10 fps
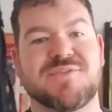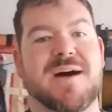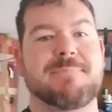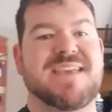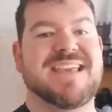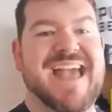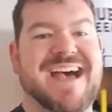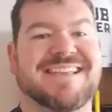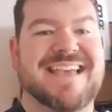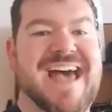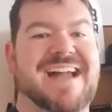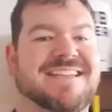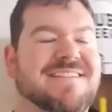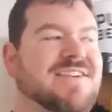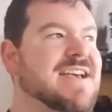not being as
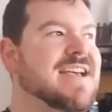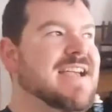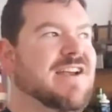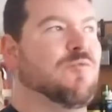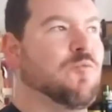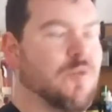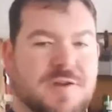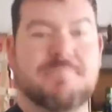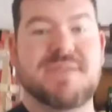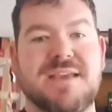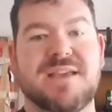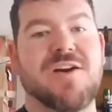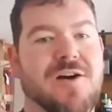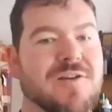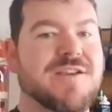active and work being
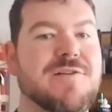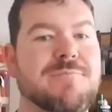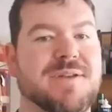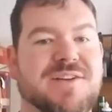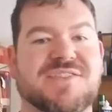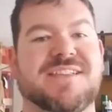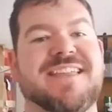cardio, but also